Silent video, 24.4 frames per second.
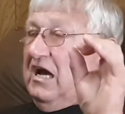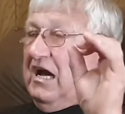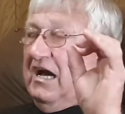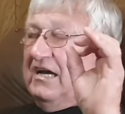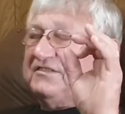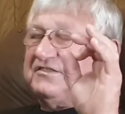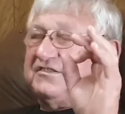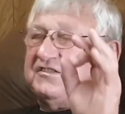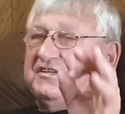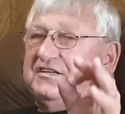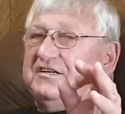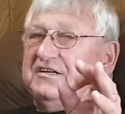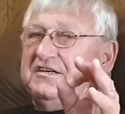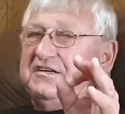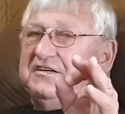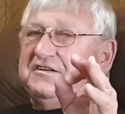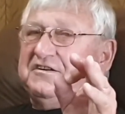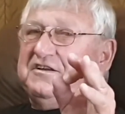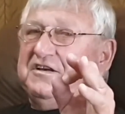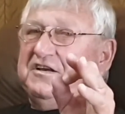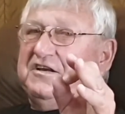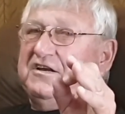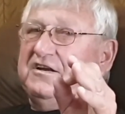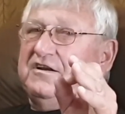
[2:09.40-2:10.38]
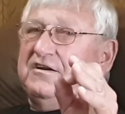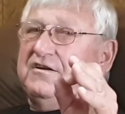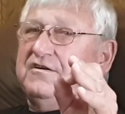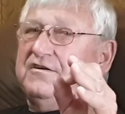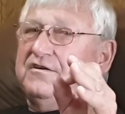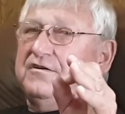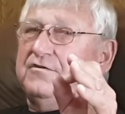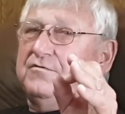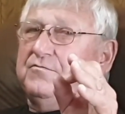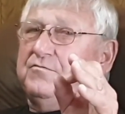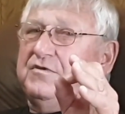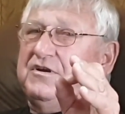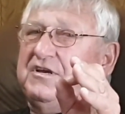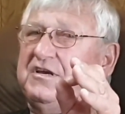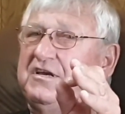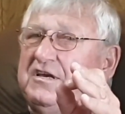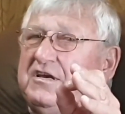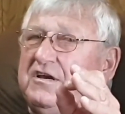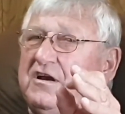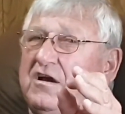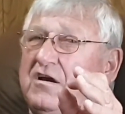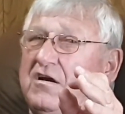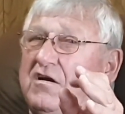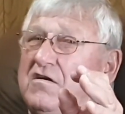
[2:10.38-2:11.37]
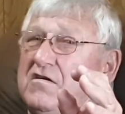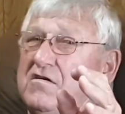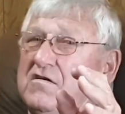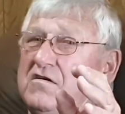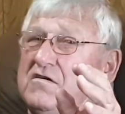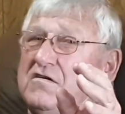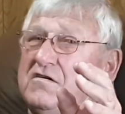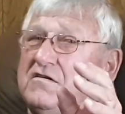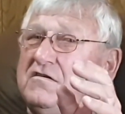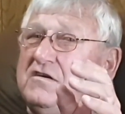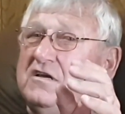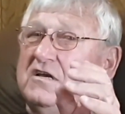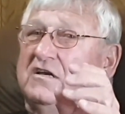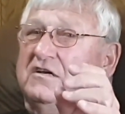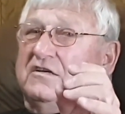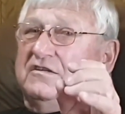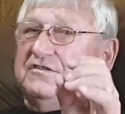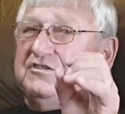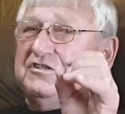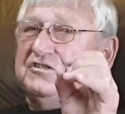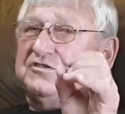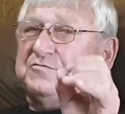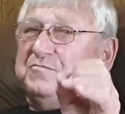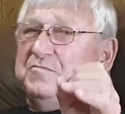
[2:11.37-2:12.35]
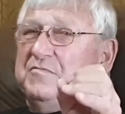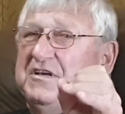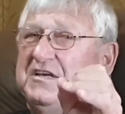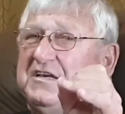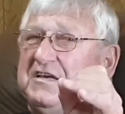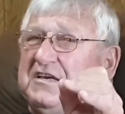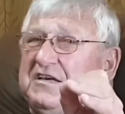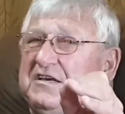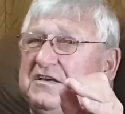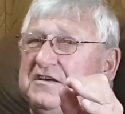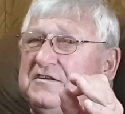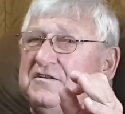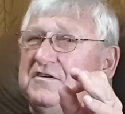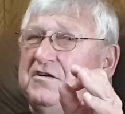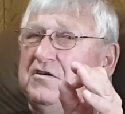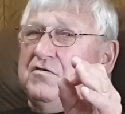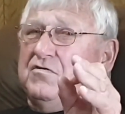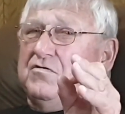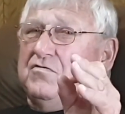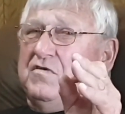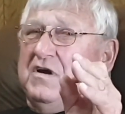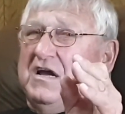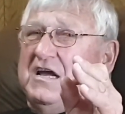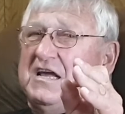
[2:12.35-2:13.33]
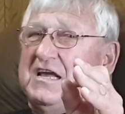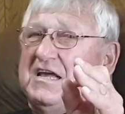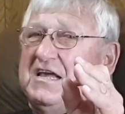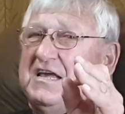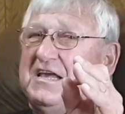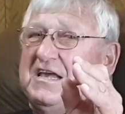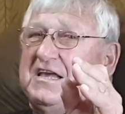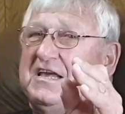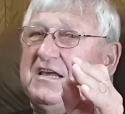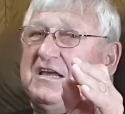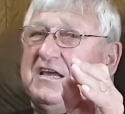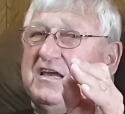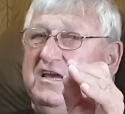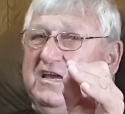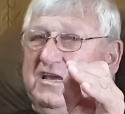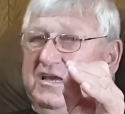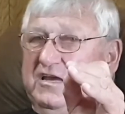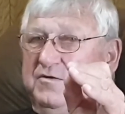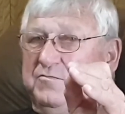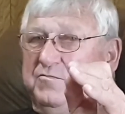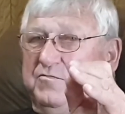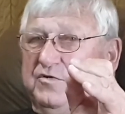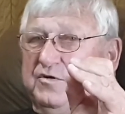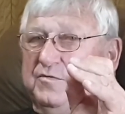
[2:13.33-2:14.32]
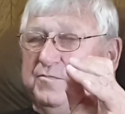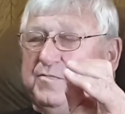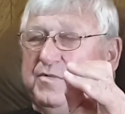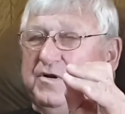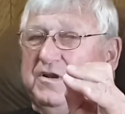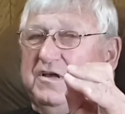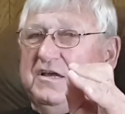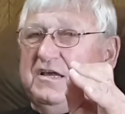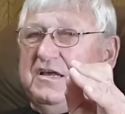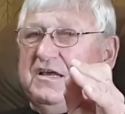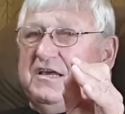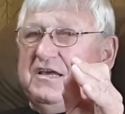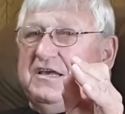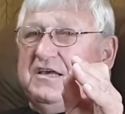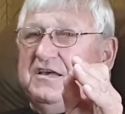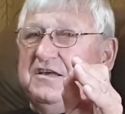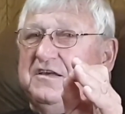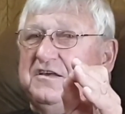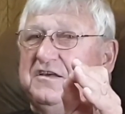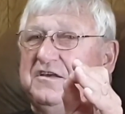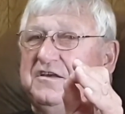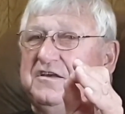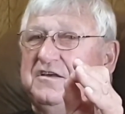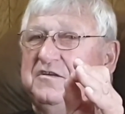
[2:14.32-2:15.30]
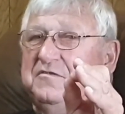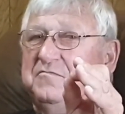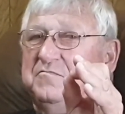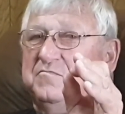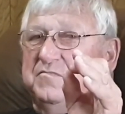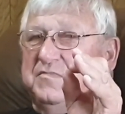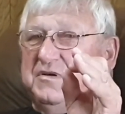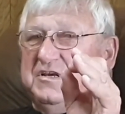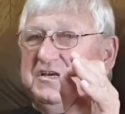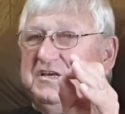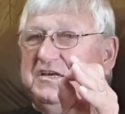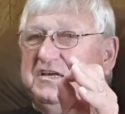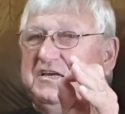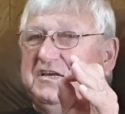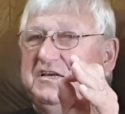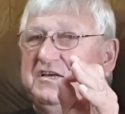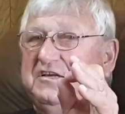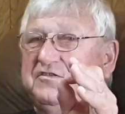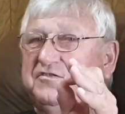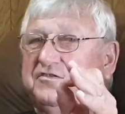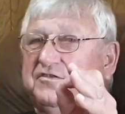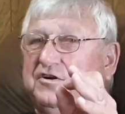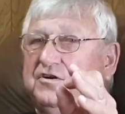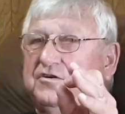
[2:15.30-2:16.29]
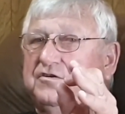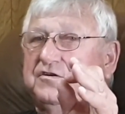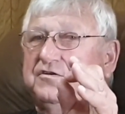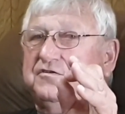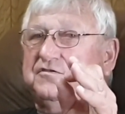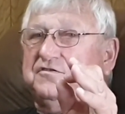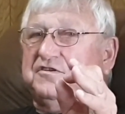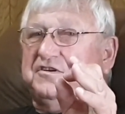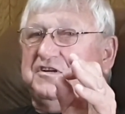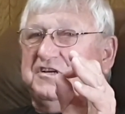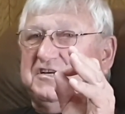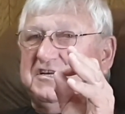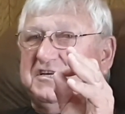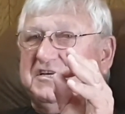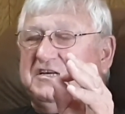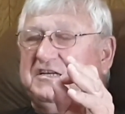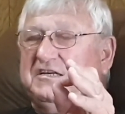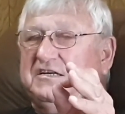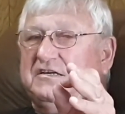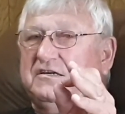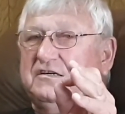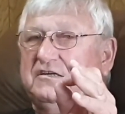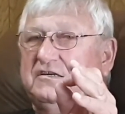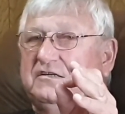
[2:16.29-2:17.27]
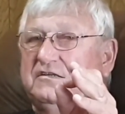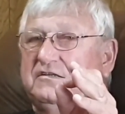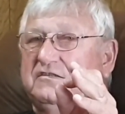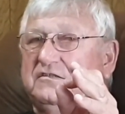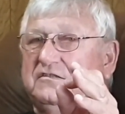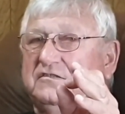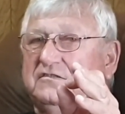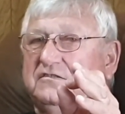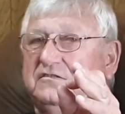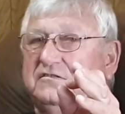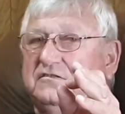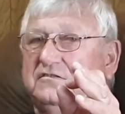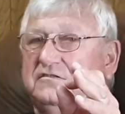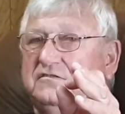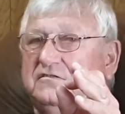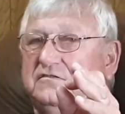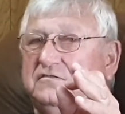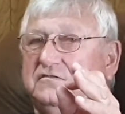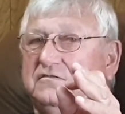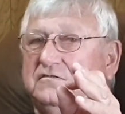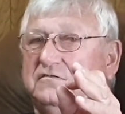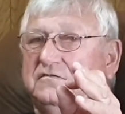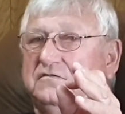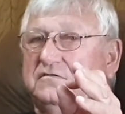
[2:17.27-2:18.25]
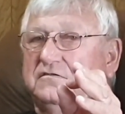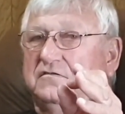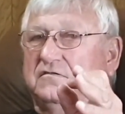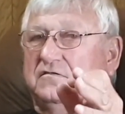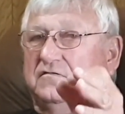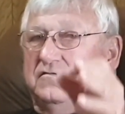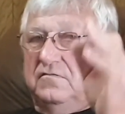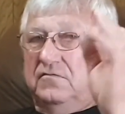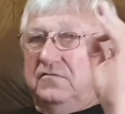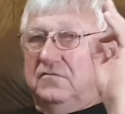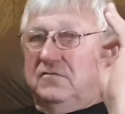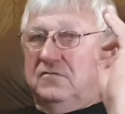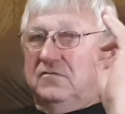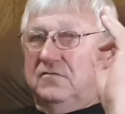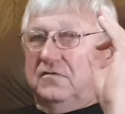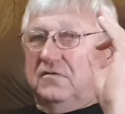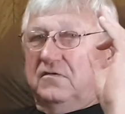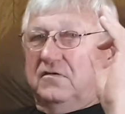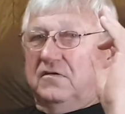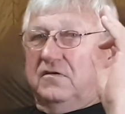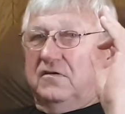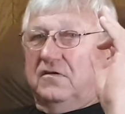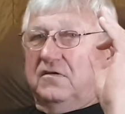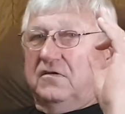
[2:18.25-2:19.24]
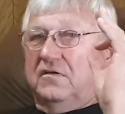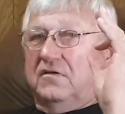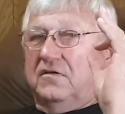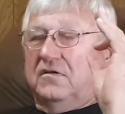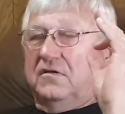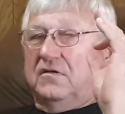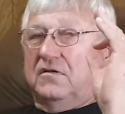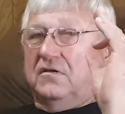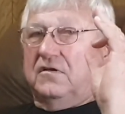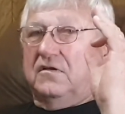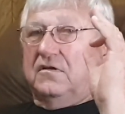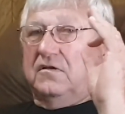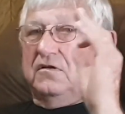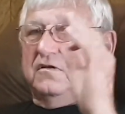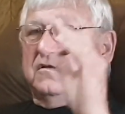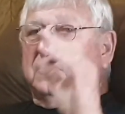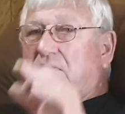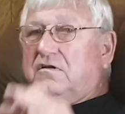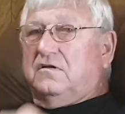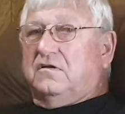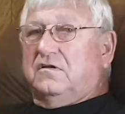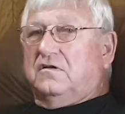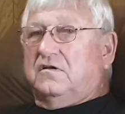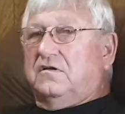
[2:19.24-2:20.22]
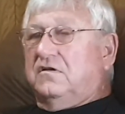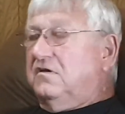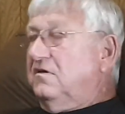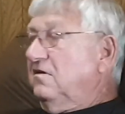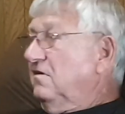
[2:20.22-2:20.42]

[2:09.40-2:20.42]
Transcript: I said, here we are, just me and old Hank, and we're playing B-13. See, now, why isn't that song famous?